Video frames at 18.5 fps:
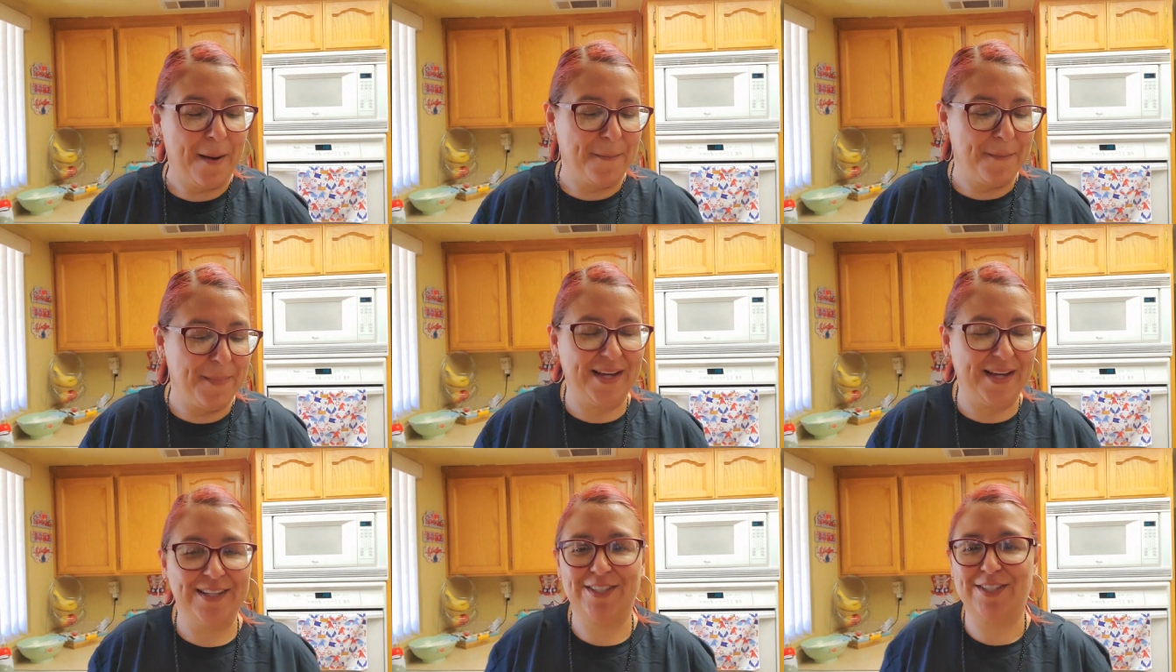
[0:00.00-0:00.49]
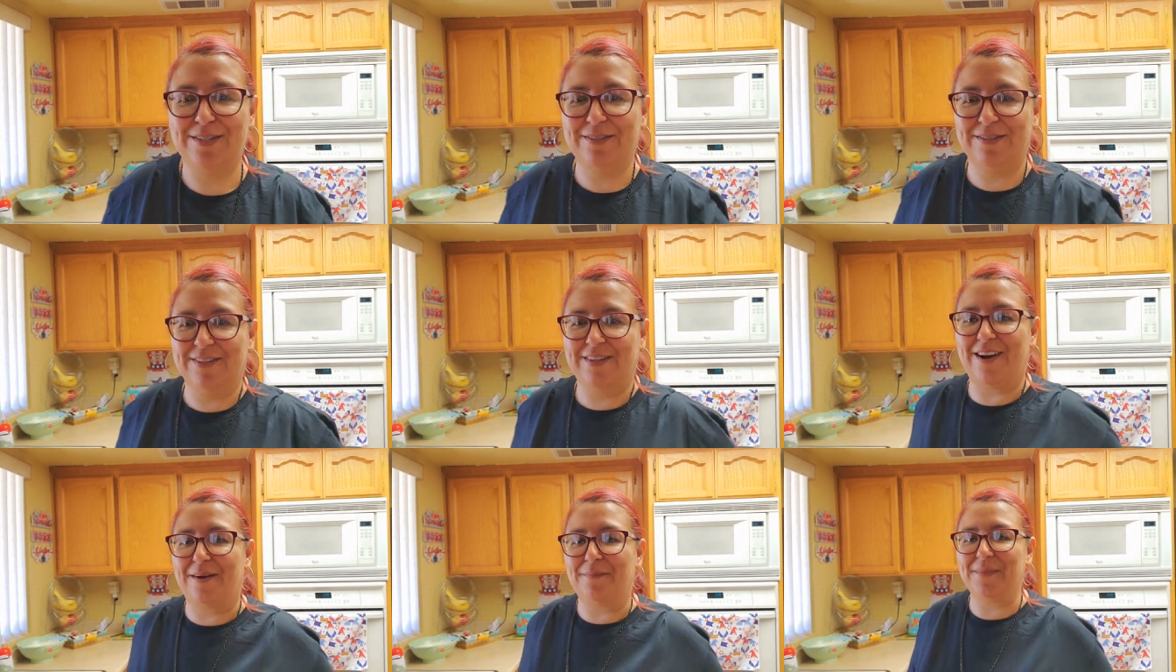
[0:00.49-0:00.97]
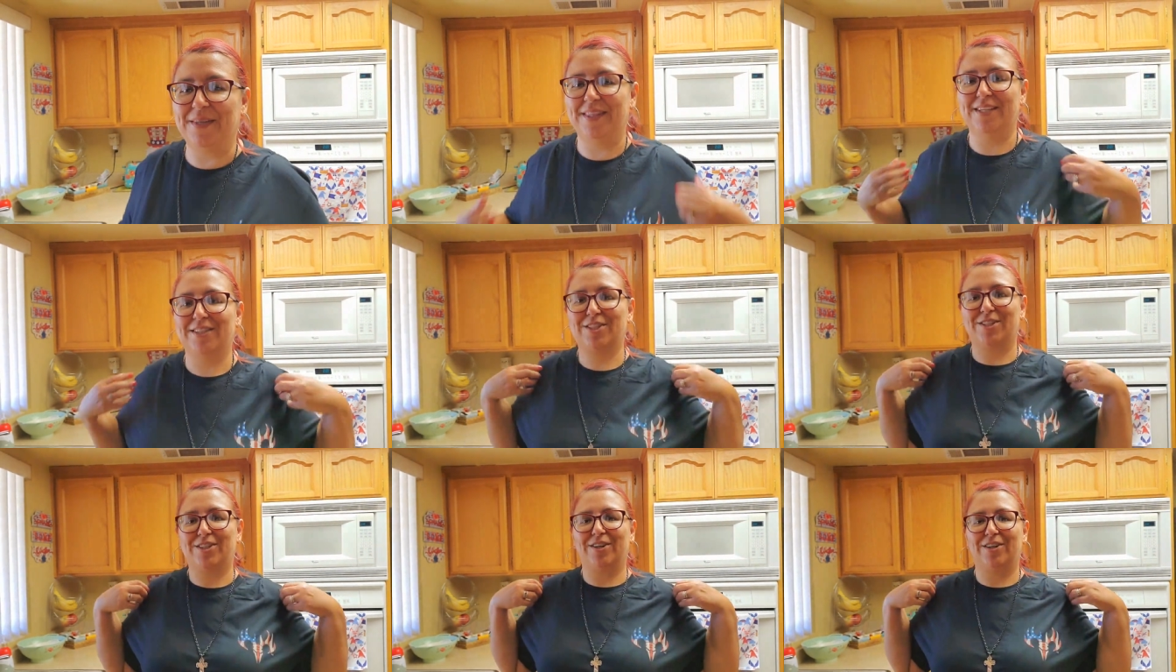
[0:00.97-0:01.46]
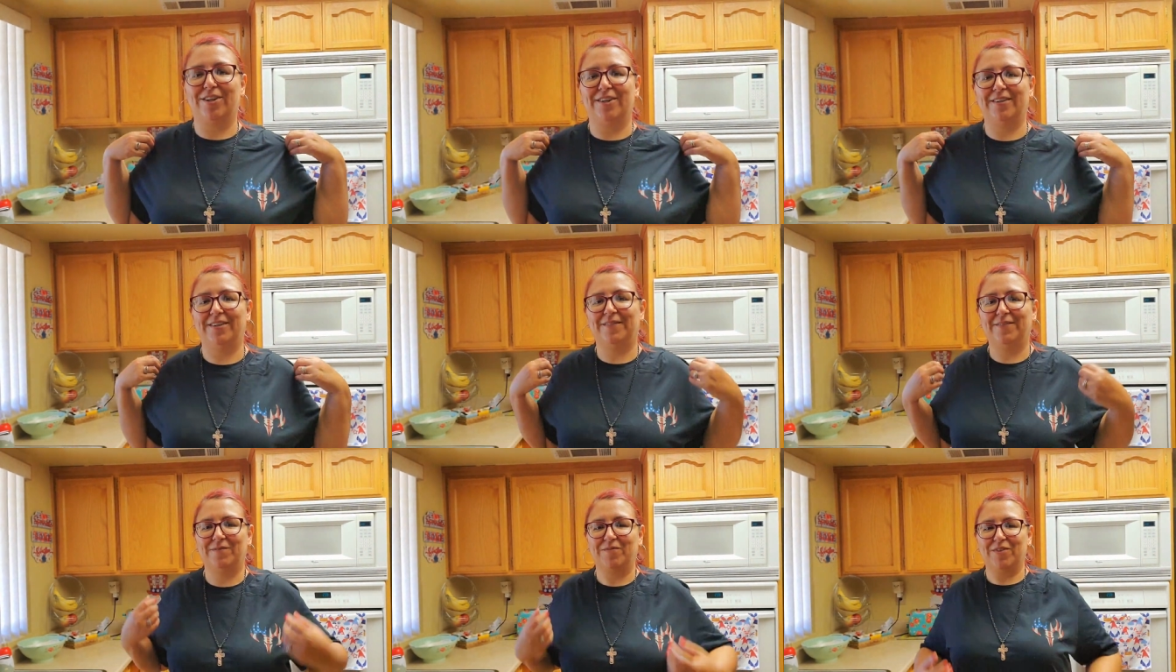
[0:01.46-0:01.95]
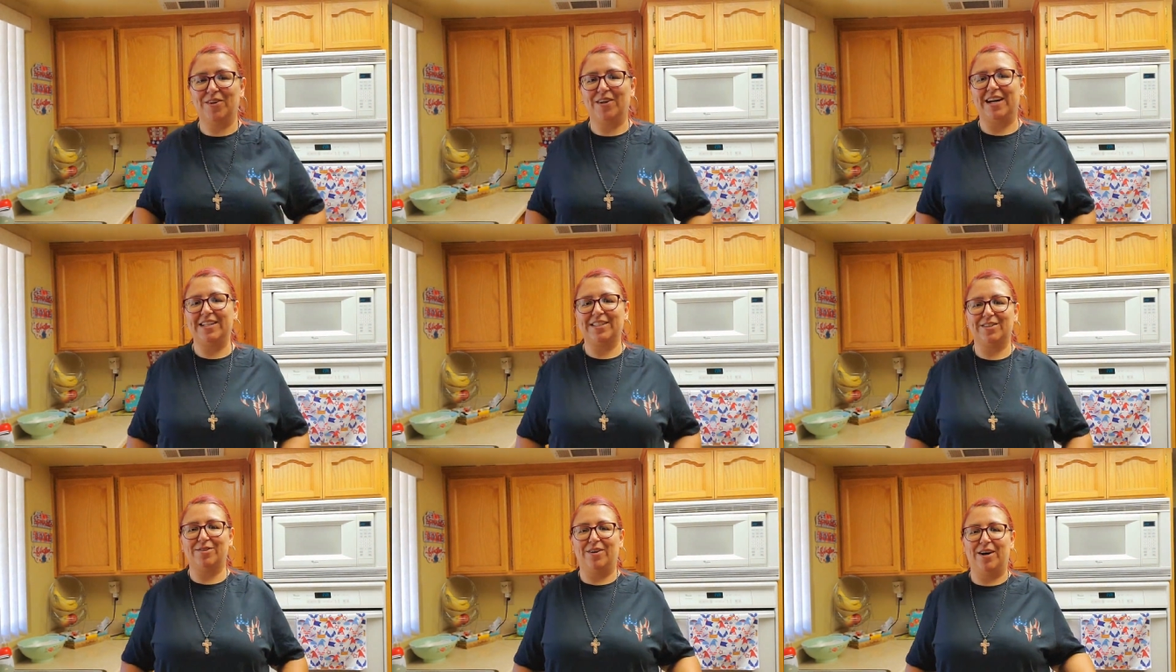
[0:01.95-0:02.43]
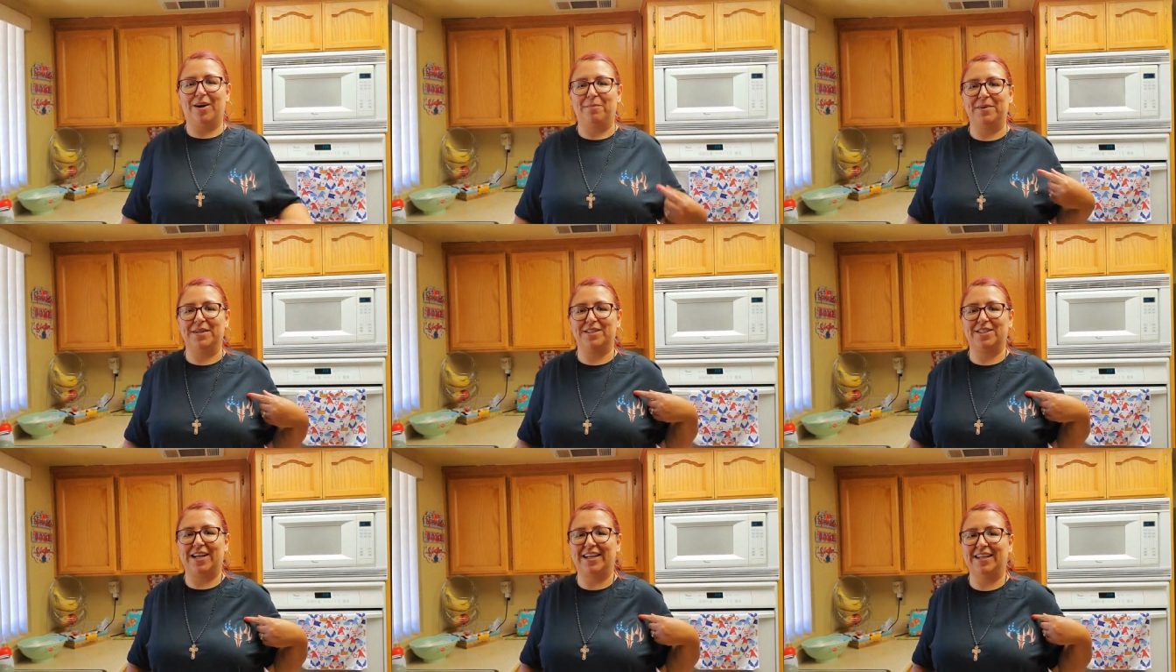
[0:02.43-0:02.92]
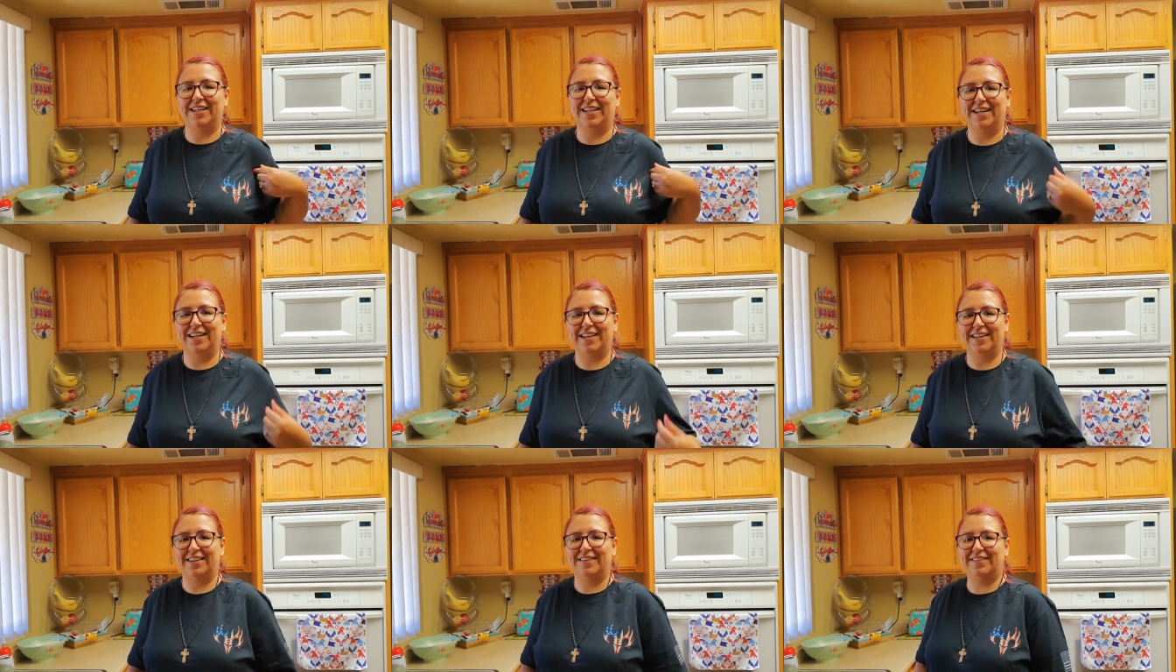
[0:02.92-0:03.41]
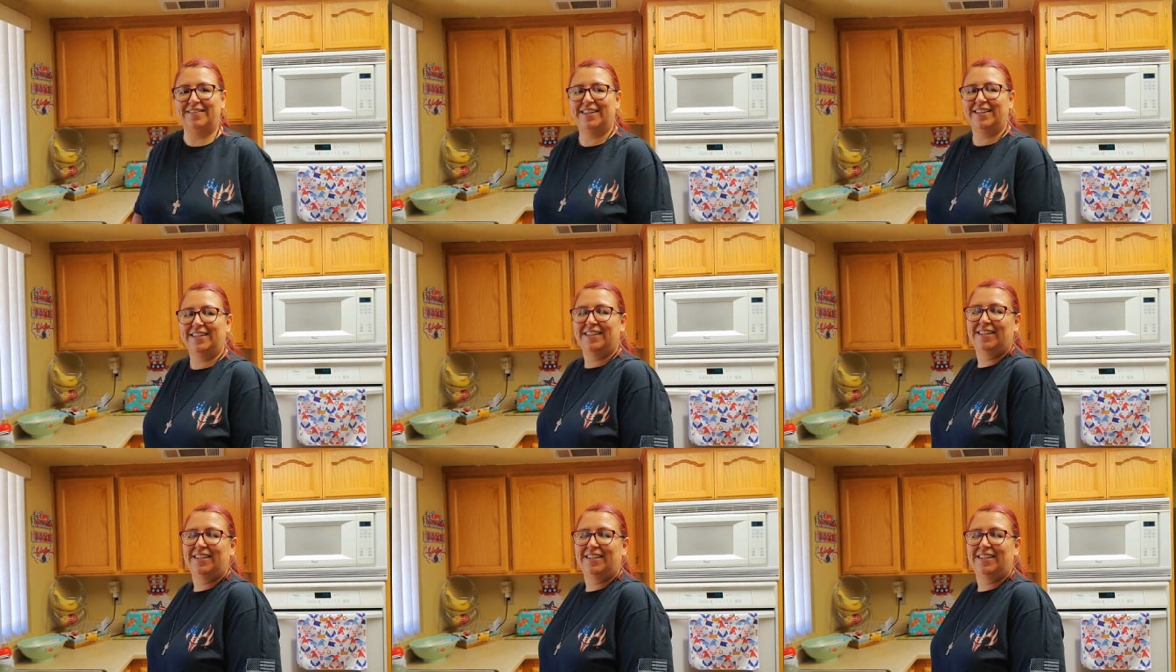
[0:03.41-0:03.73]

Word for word: But she got me this shirt. You guys know how much I love